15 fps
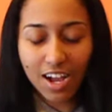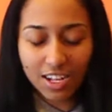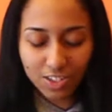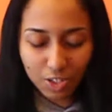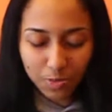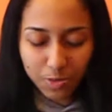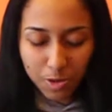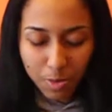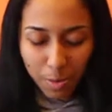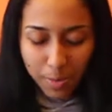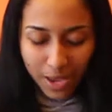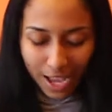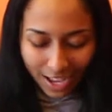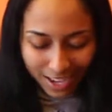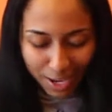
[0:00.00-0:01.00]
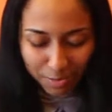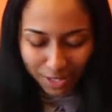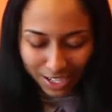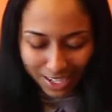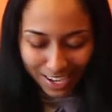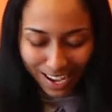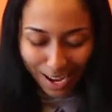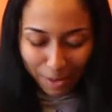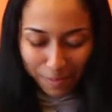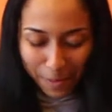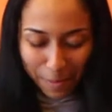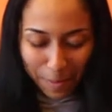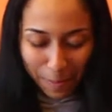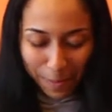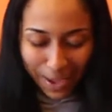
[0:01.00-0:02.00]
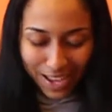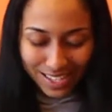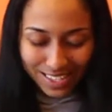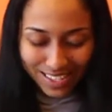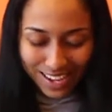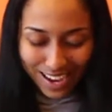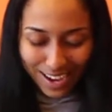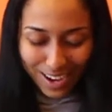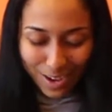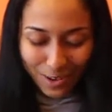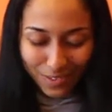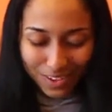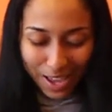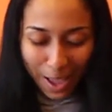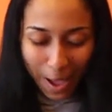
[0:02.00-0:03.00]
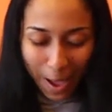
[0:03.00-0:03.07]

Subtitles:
I just pulled my pants. I kept looking down. I pulled my pants down.